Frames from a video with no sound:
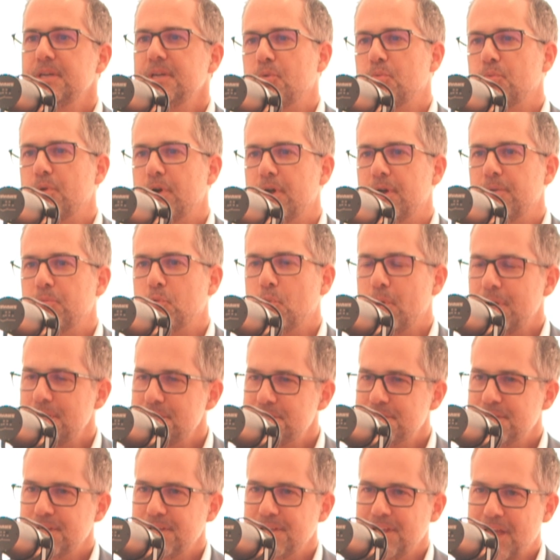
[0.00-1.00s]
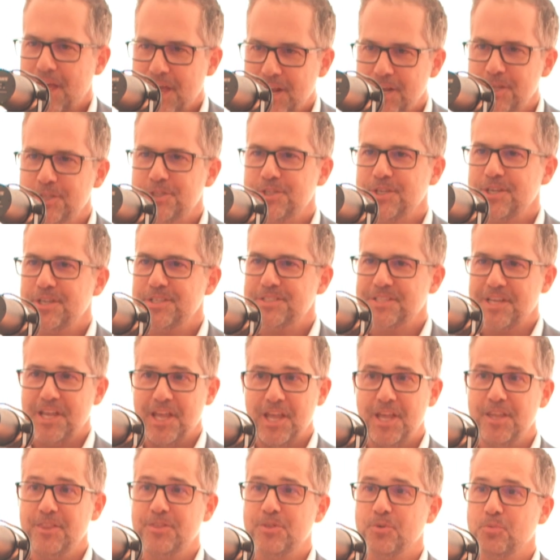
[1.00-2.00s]
we're wasting energy to
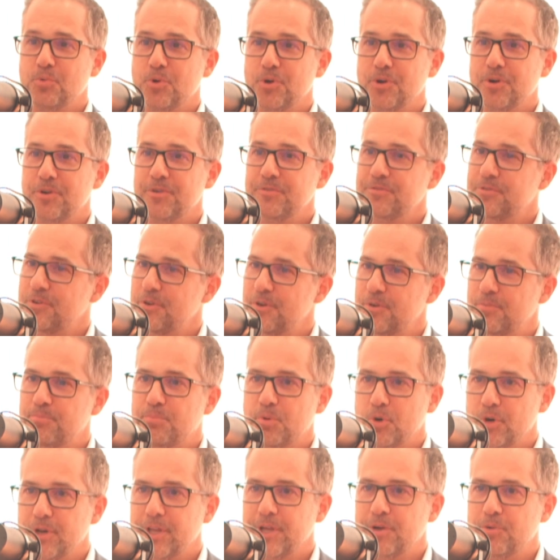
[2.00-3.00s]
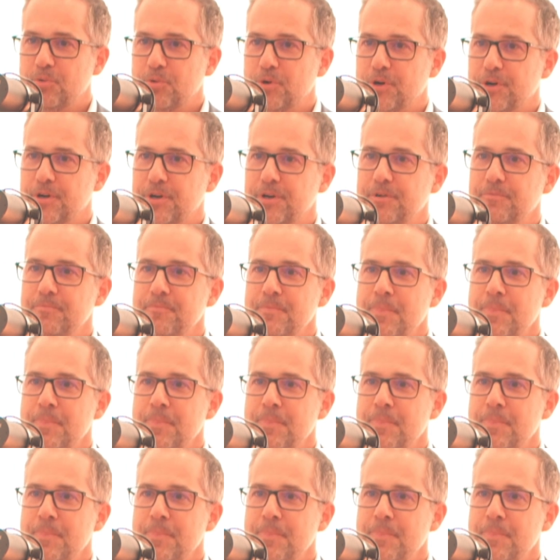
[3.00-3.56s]
heat the water for boiling water,